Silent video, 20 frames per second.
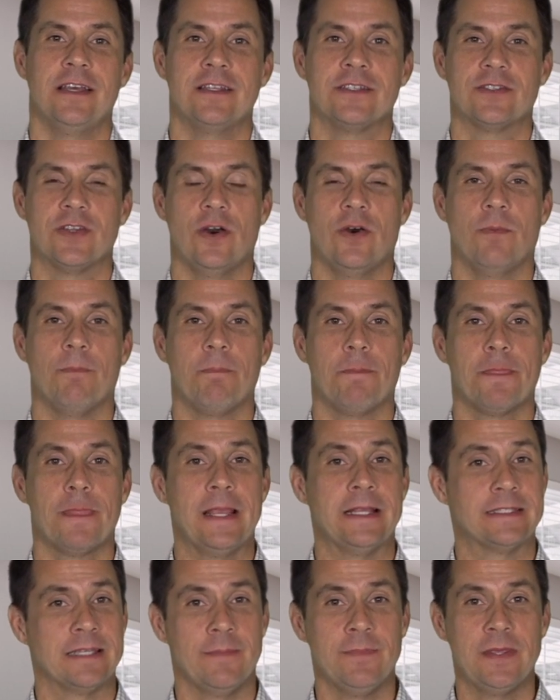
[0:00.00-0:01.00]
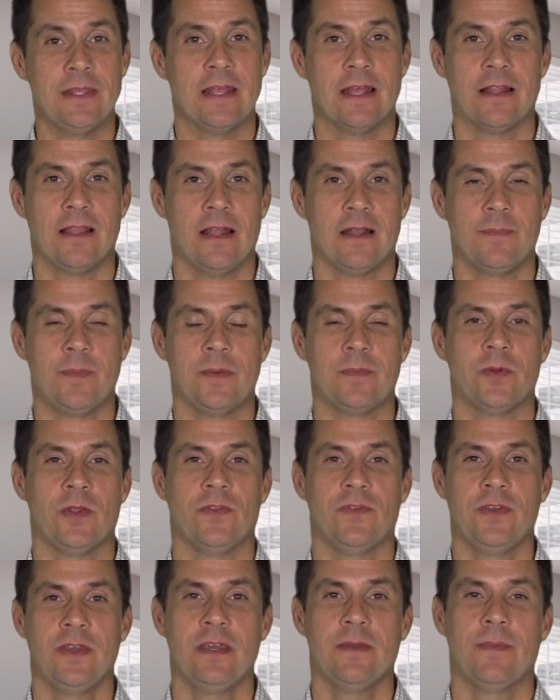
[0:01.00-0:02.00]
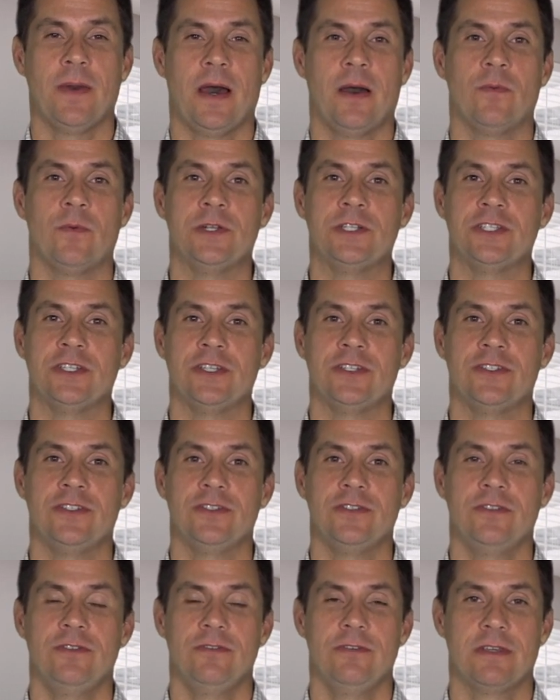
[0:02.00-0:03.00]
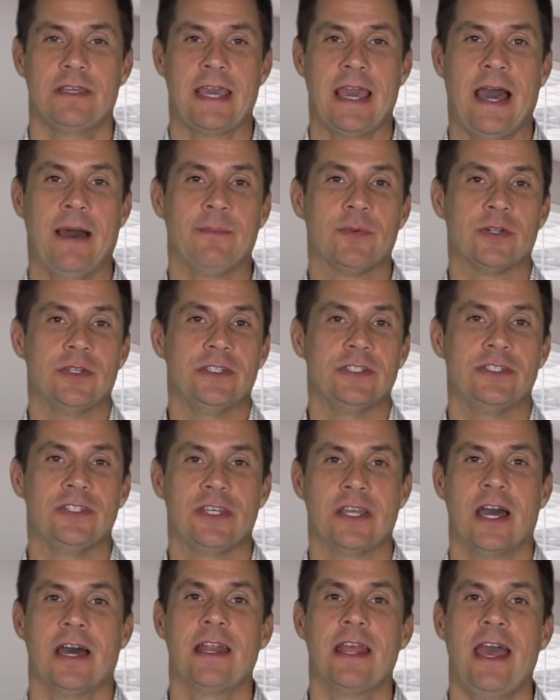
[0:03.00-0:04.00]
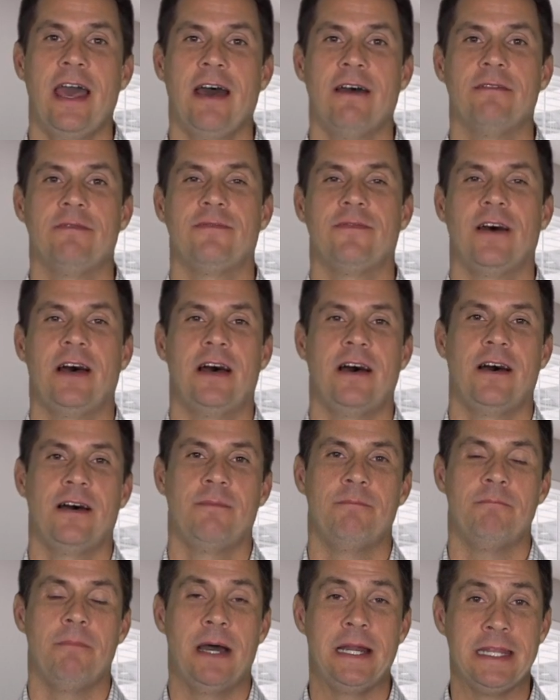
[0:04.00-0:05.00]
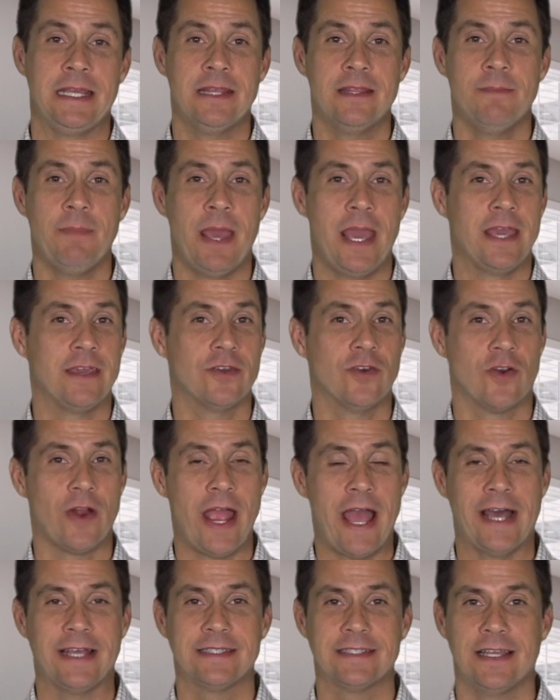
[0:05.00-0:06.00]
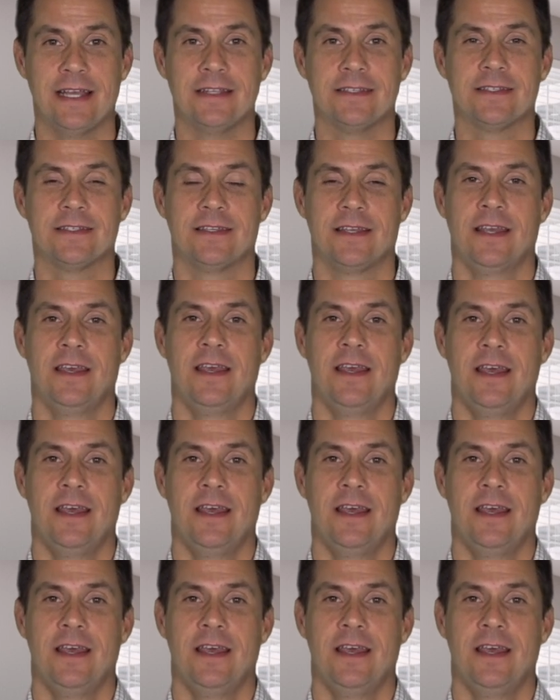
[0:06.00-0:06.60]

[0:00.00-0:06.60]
So it's something that a lot of people don't think about, which is capital is you got to have money in the bank or assets.